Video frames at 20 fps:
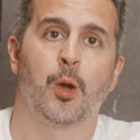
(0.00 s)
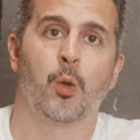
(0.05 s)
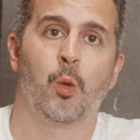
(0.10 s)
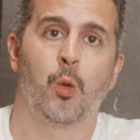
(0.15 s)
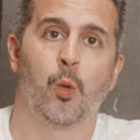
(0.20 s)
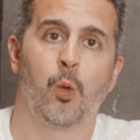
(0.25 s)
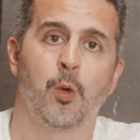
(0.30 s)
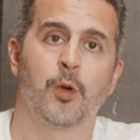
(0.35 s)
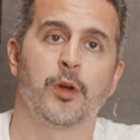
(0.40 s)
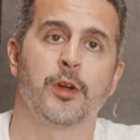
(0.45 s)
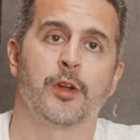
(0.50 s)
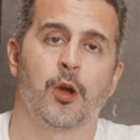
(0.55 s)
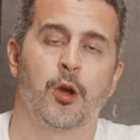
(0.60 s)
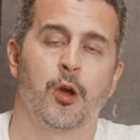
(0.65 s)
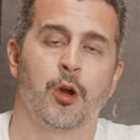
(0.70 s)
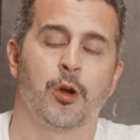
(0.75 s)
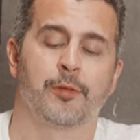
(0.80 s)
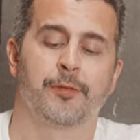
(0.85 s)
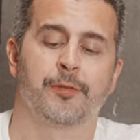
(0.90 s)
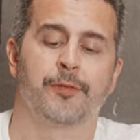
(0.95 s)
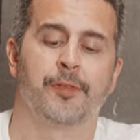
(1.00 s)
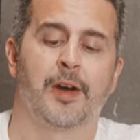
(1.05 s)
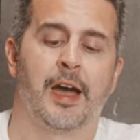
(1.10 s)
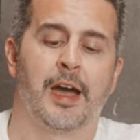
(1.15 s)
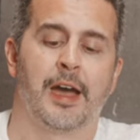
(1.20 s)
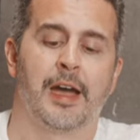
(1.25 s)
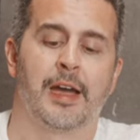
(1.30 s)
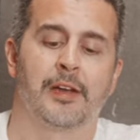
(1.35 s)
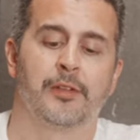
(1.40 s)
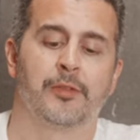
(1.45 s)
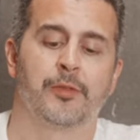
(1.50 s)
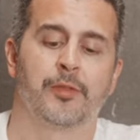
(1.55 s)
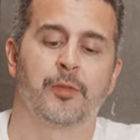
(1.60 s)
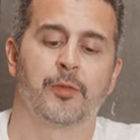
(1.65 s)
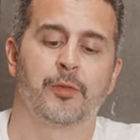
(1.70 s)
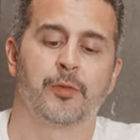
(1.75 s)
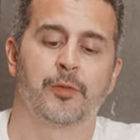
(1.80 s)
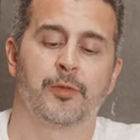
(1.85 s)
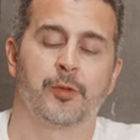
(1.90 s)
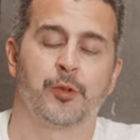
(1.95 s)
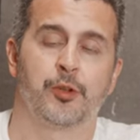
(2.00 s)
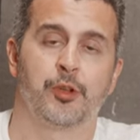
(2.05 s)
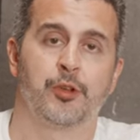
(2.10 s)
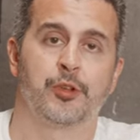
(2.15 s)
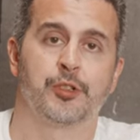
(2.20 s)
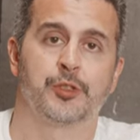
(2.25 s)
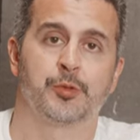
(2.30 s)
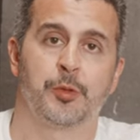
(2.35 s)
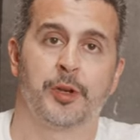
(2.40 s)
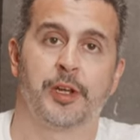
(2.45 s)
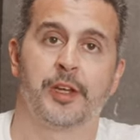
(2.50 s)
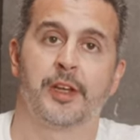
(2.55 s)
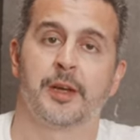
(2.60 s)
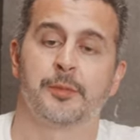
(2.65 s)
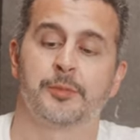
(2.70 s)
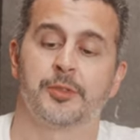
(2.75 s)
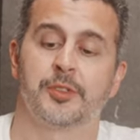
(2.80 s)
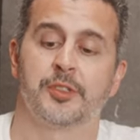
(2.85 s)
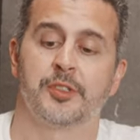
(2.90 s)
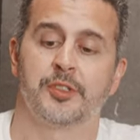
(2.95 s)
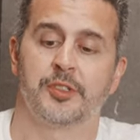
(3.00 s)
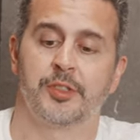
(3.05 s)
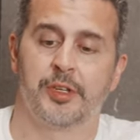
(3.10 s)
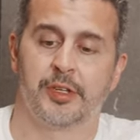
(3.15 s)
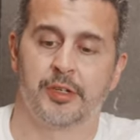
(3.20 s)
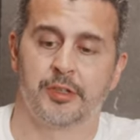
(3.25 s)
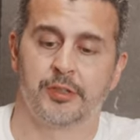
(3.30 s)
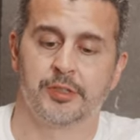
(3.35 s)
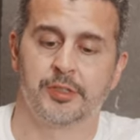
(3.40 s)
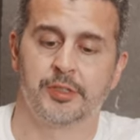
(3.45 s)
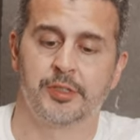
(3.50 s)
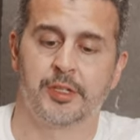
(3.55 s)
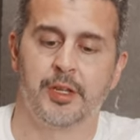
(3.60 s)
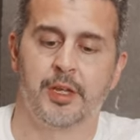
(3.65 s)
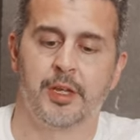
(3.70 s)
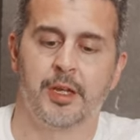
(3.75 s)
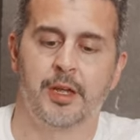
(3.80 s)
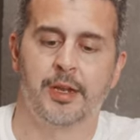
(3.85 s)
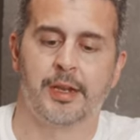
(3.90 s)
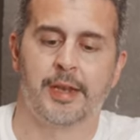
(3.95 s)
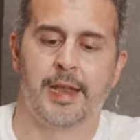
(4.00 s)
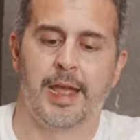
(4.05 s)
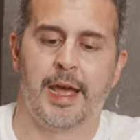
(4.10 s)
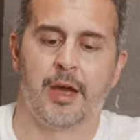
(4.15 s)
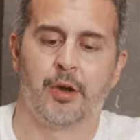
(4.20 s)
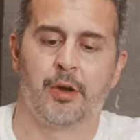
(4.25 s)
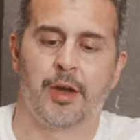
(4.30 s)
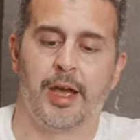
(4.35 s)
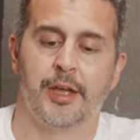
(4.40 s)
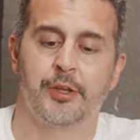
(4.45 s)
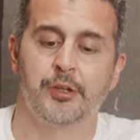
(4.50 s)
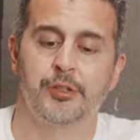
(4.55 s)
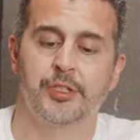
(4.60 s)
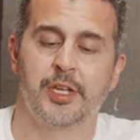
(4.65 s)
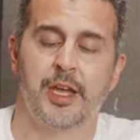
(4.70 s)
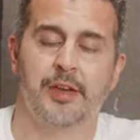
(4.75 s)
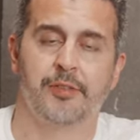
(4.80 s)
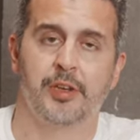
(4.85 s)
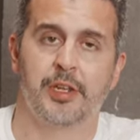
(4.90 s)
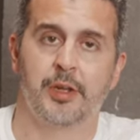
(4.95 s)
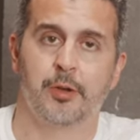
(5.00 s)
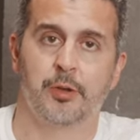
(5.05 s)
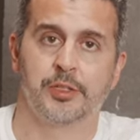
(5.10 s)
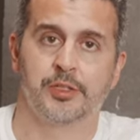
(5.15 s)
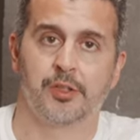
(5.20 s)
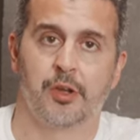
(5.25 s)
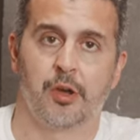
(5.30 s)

or an R5 for use when it comes to stills. Now, I used to have an EOS